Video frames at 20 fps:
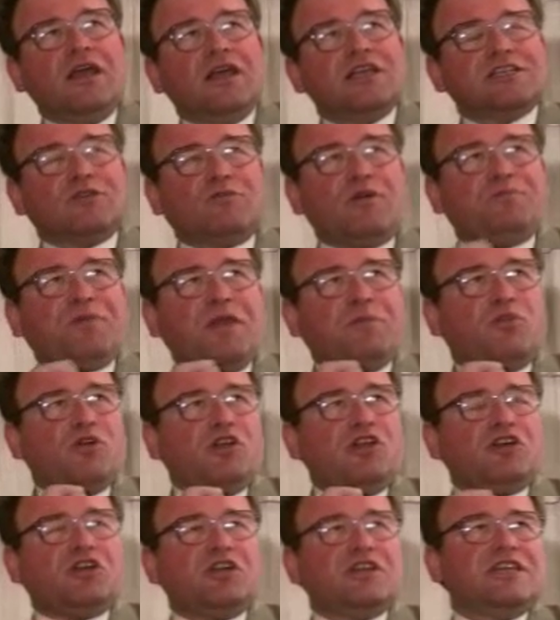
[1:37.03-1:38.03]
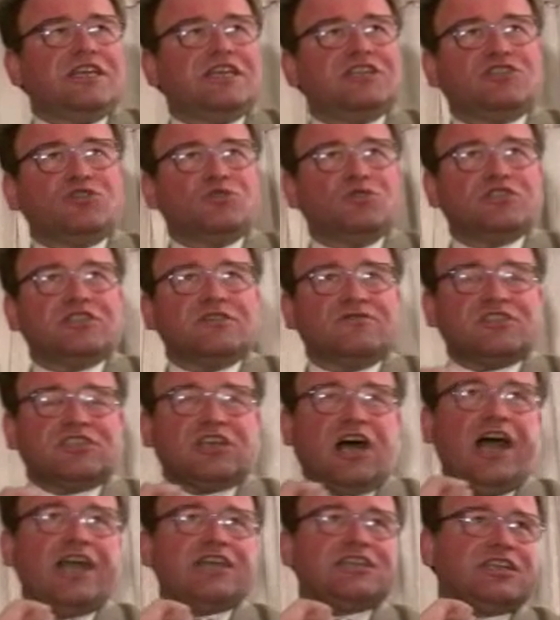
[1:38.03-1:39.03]
So when people look at these sorts of
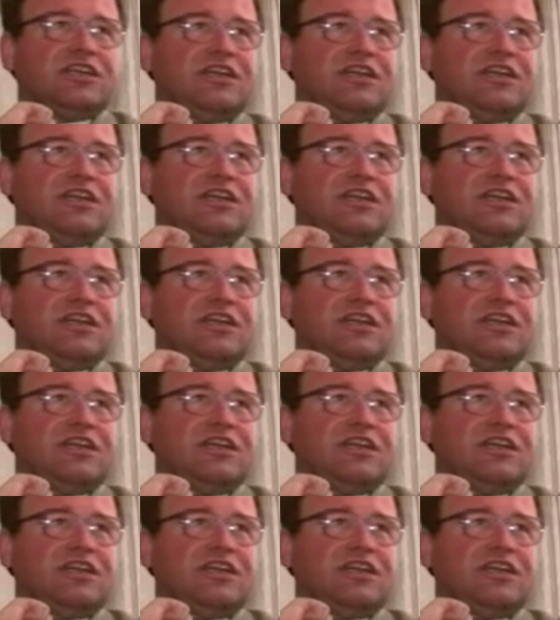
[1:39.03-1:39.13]
sites